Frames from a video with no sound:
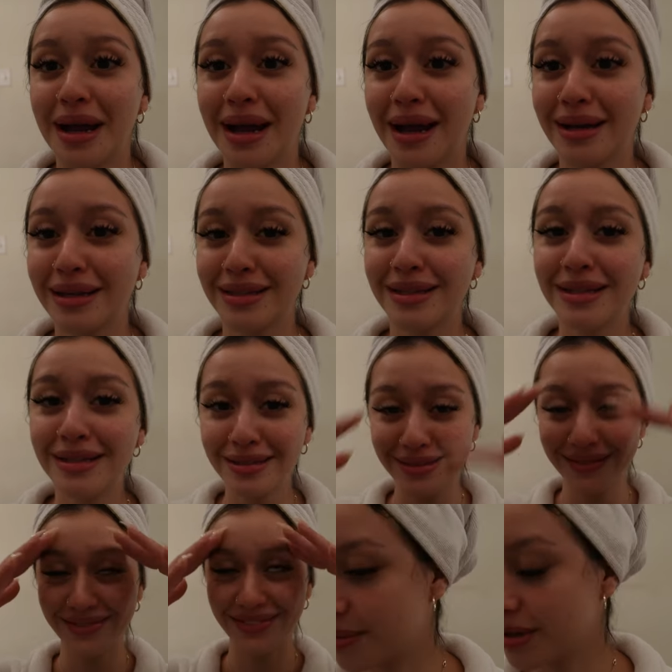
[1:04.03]
to act.
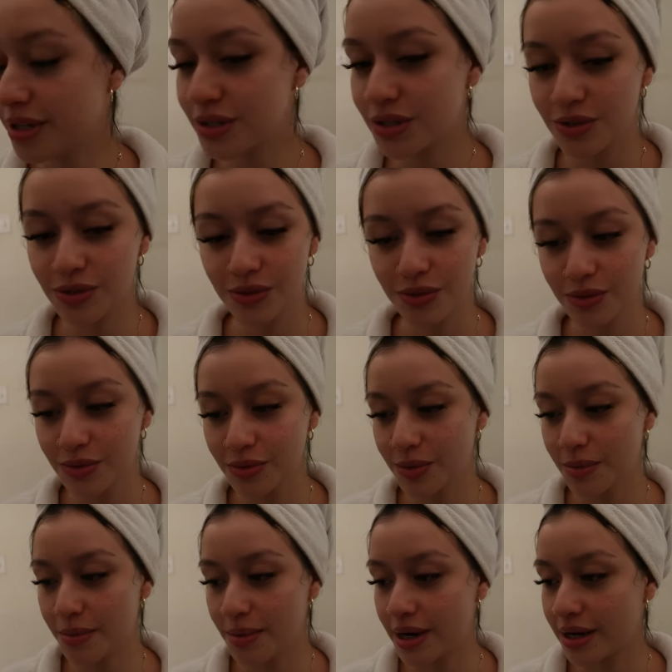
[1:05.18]
I'm gonna do
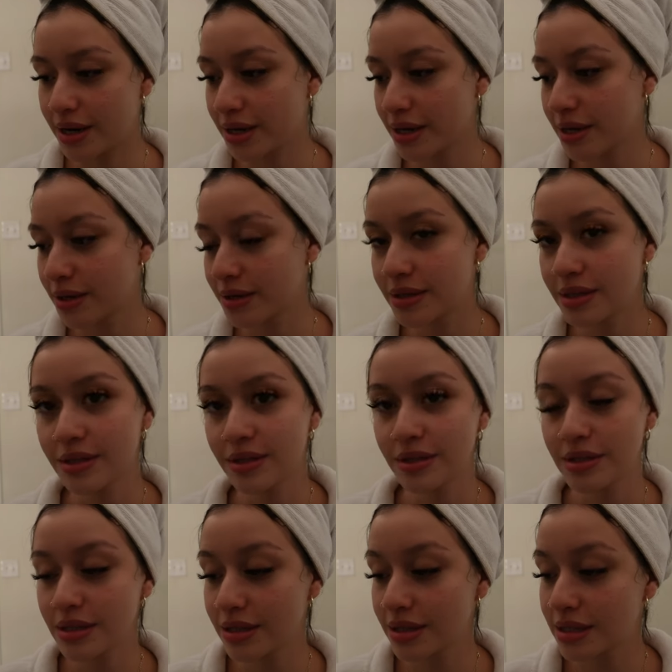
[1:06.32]
my
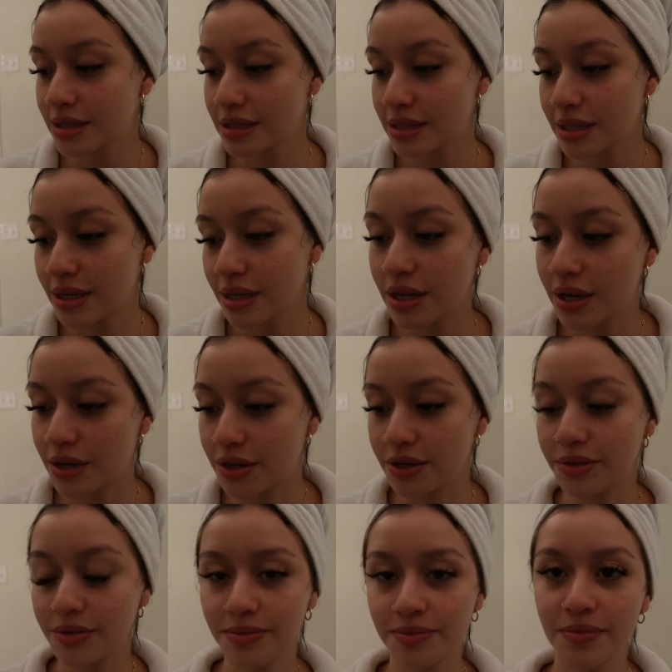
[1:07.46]

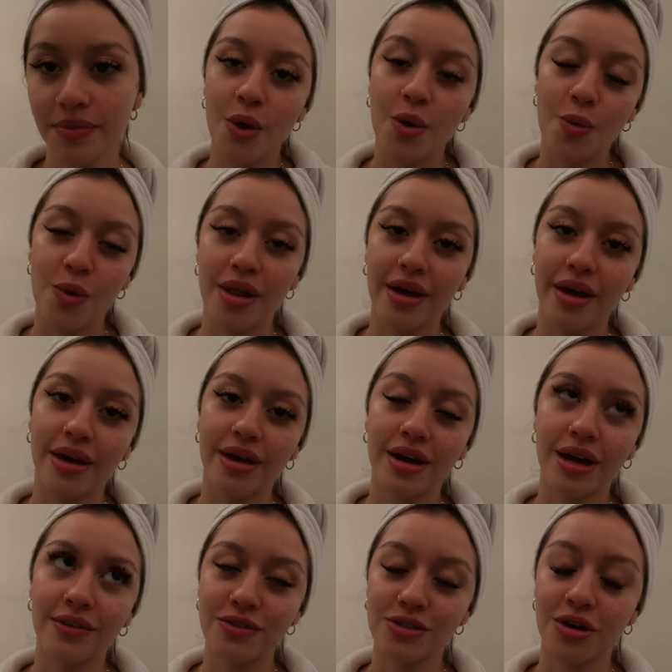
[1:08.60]
skincare while I
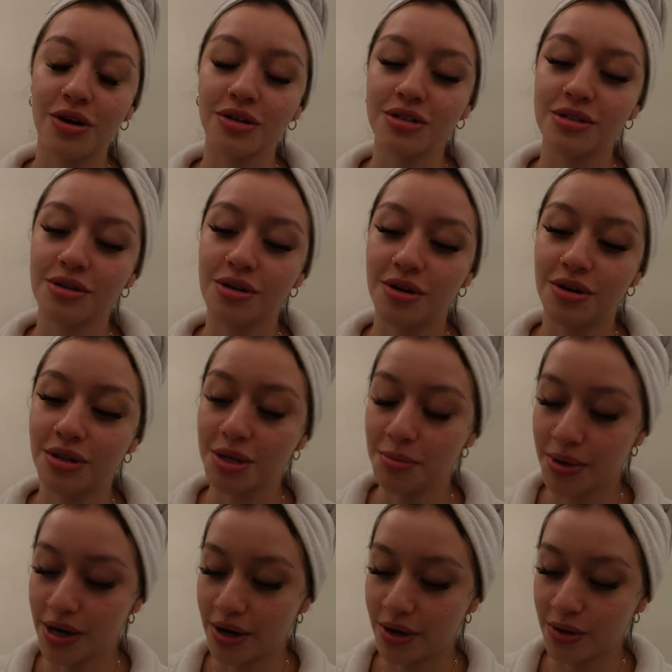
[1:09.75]
kind of talk to y'all
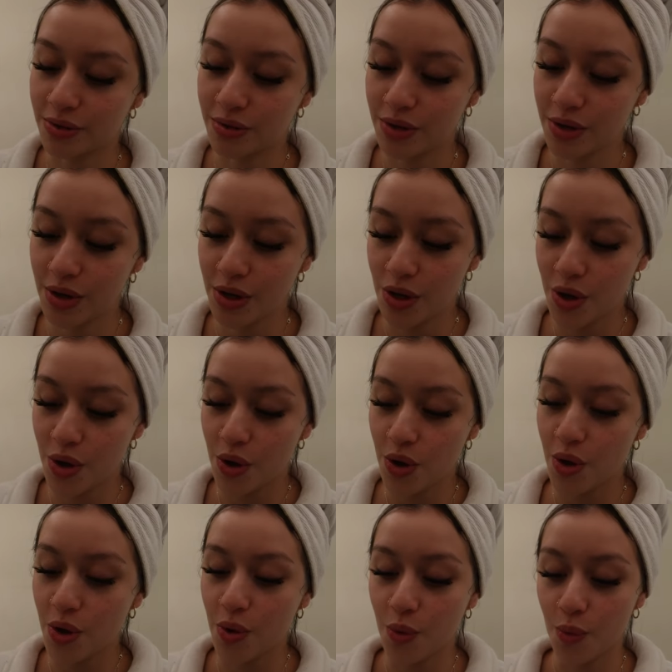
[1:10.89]
about
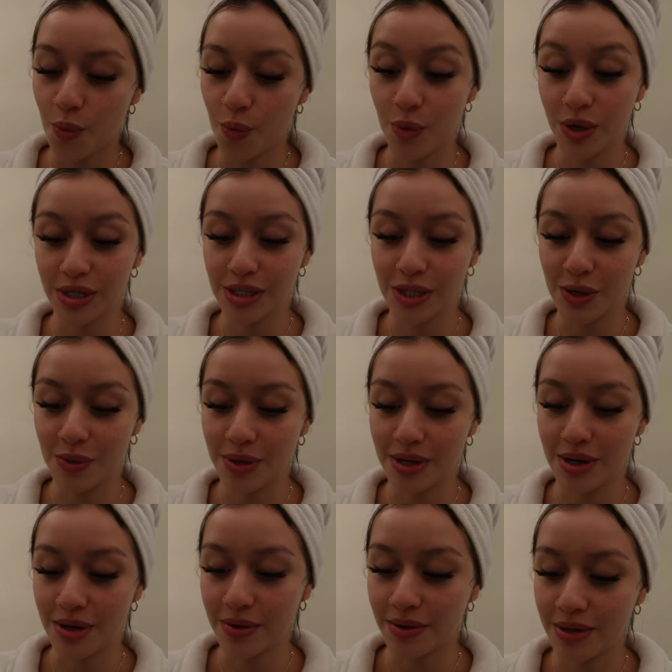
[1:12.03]
what's going
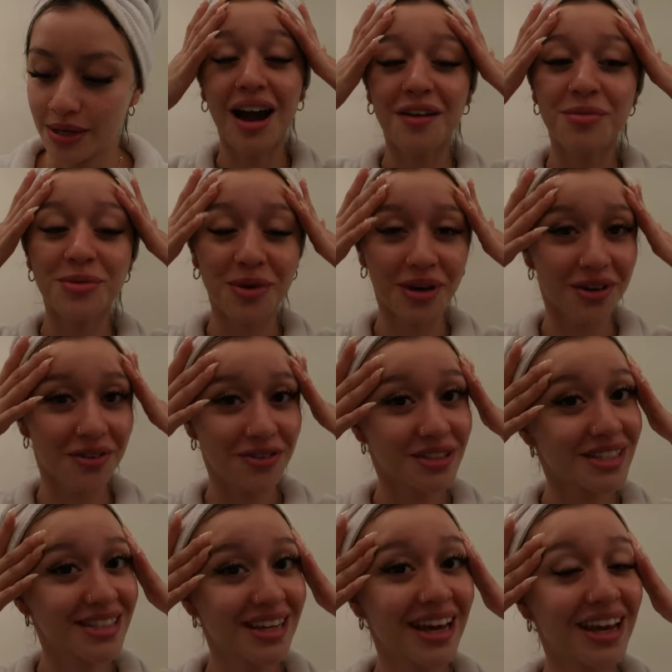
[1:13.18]
on. I've been waiting for
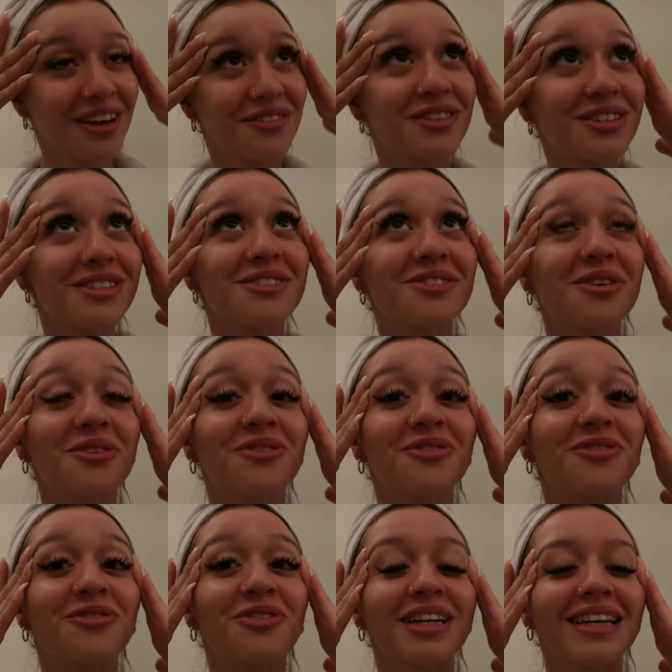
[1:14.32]
this day for so
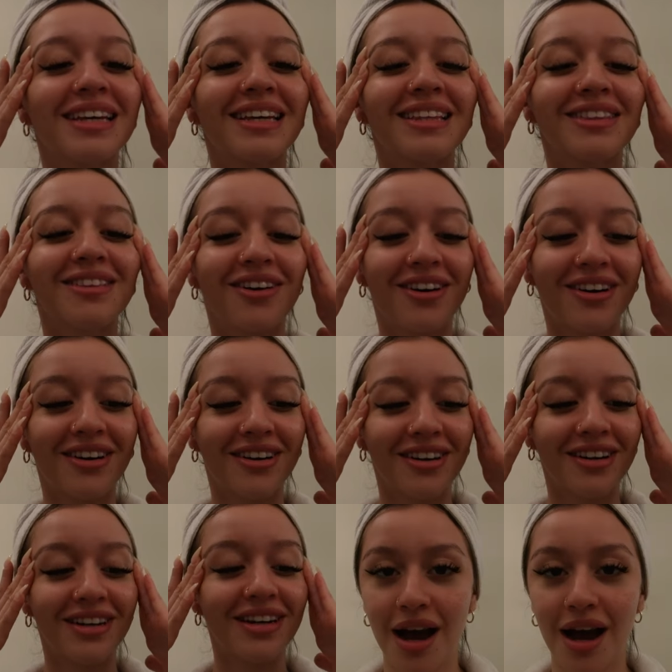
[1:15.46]
freaking long.